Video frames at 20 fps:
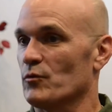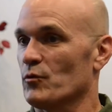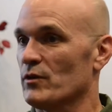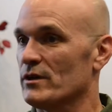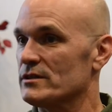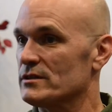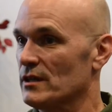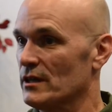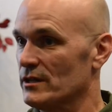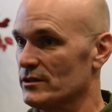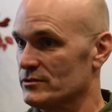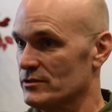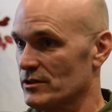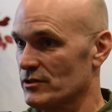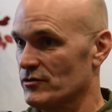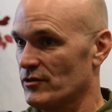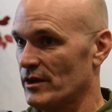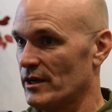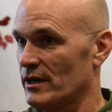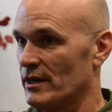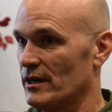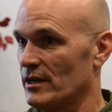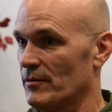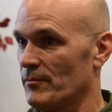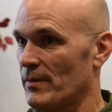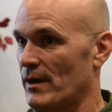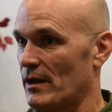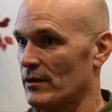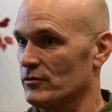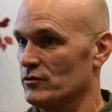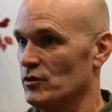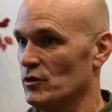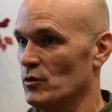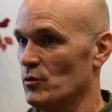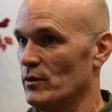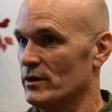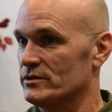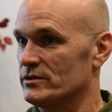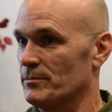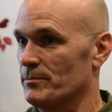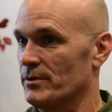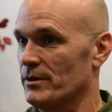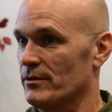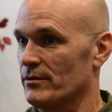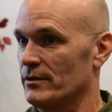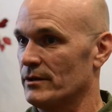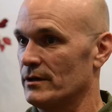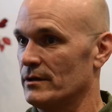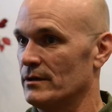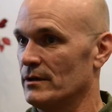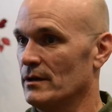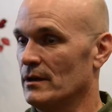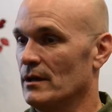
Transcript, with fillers: realistic training in about two weeks a period,